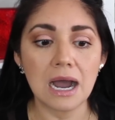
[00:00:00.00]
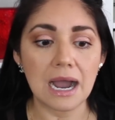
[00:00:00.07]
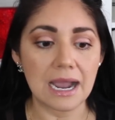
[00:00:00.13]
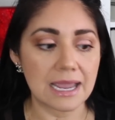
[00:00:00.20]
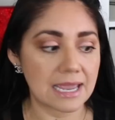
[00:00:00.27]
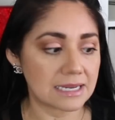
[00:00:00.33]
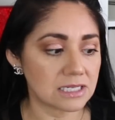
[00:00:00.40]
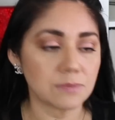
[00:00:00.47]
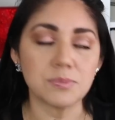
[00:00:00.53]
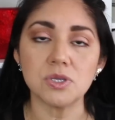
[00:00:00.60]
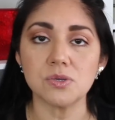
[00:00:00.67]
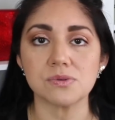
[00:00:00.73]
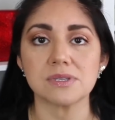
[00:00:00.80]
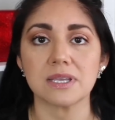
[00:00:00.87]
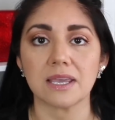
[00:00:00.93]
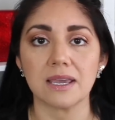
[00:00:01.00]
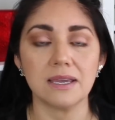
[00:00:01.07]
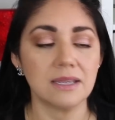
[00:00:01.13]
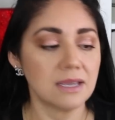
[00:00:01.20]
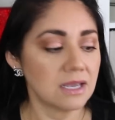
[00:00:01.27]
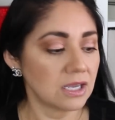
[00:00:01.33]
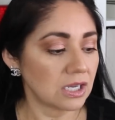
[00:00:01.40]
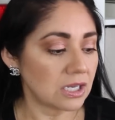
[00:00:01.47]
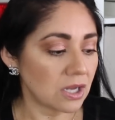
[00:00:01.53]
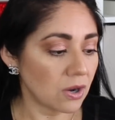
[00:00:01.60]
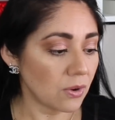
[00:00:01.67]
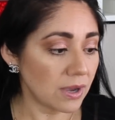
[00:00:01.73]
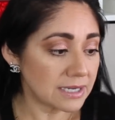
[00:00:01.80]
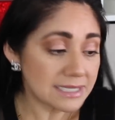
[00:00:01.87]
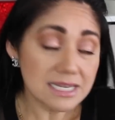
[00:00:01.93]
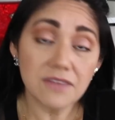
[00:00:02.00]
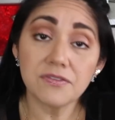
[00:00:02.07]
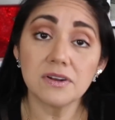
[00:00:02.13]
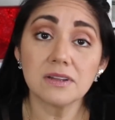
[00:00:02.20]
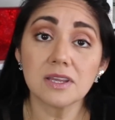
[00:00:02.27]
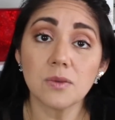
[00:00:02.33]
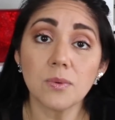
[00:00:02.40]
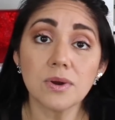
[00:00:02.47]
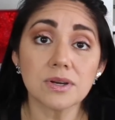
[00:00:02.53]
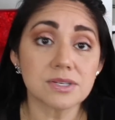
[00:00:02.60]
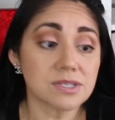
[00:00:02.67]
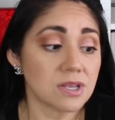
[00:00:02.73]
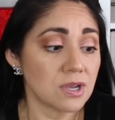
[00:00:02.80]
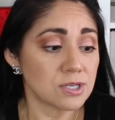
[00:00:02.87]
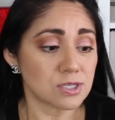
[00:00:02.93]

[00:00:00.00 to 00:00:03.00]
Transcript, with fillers: I end up using it, you know, and it definitely works.